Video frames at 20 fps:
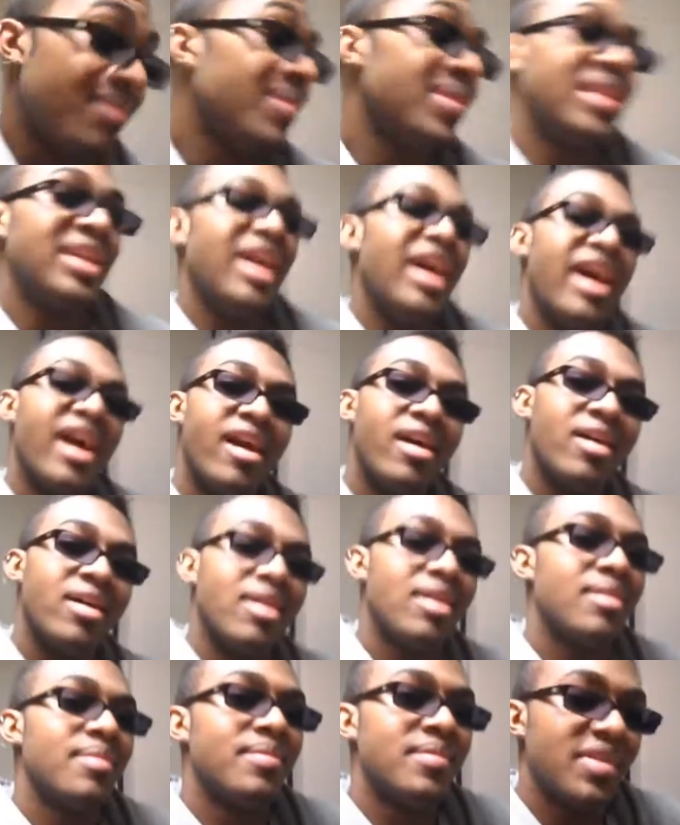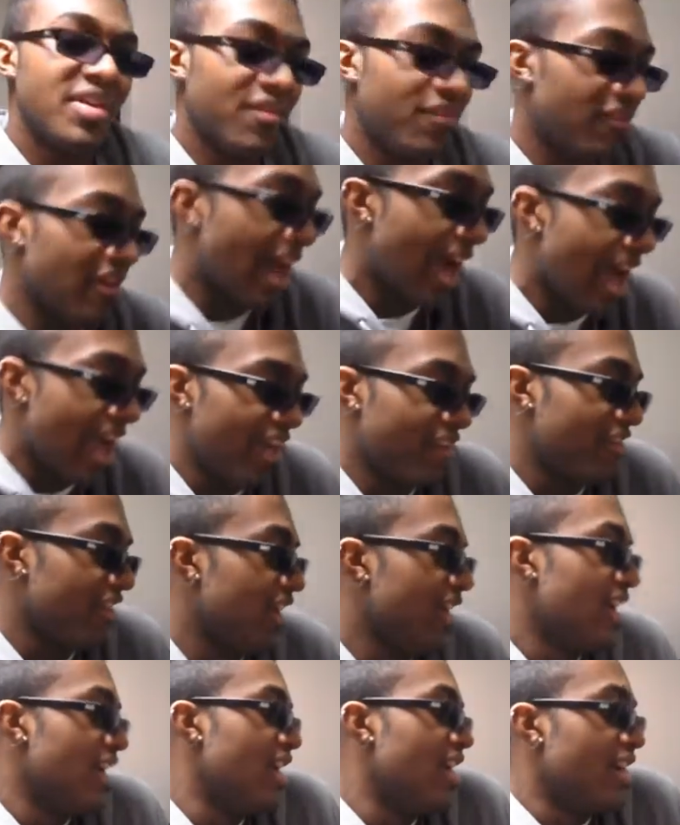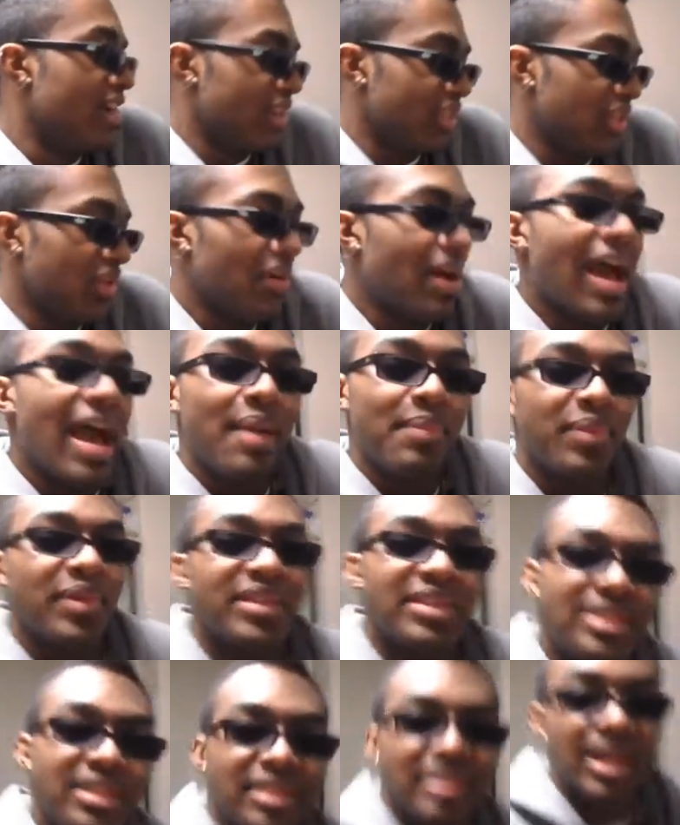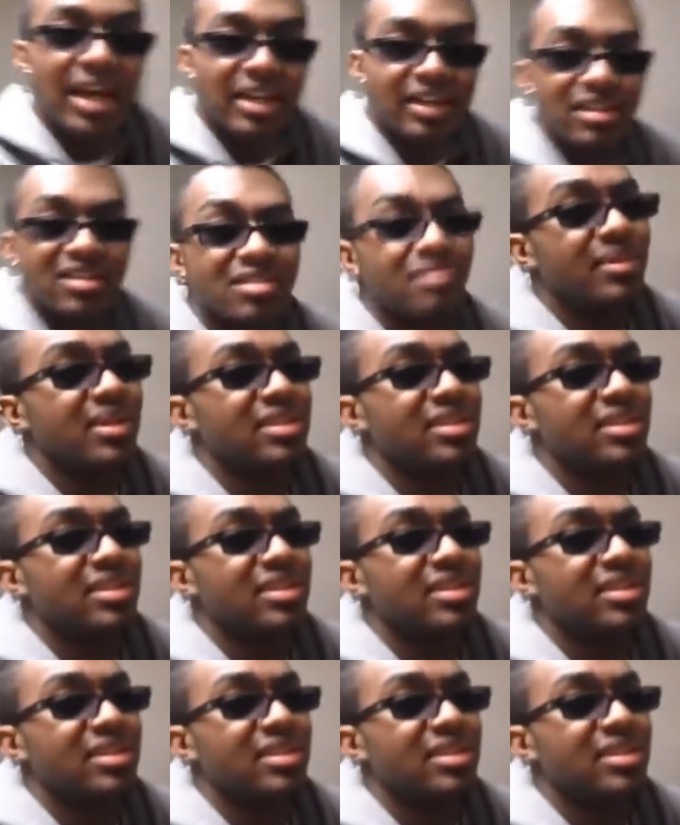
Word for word: but if I so happened to not kill